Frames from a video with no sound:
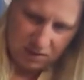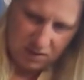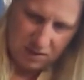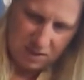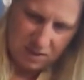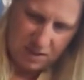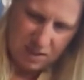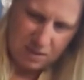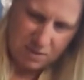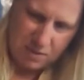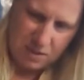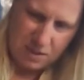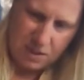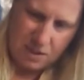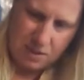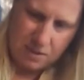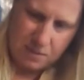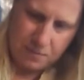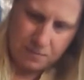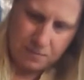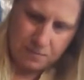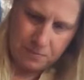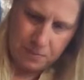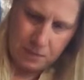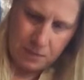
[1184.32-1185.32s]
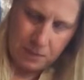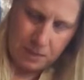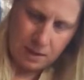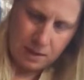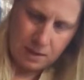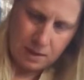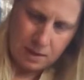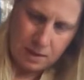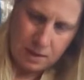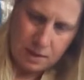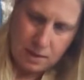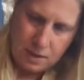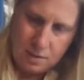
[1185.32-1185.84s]
There we go.
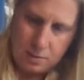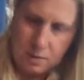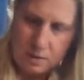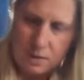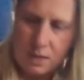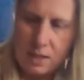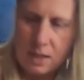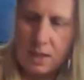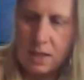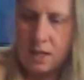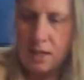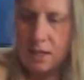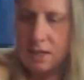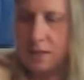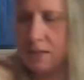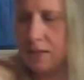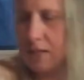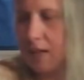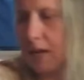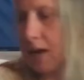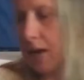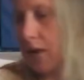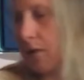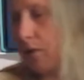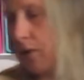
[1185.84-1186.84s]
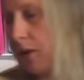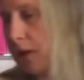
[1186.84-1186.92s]
It's in, it's down.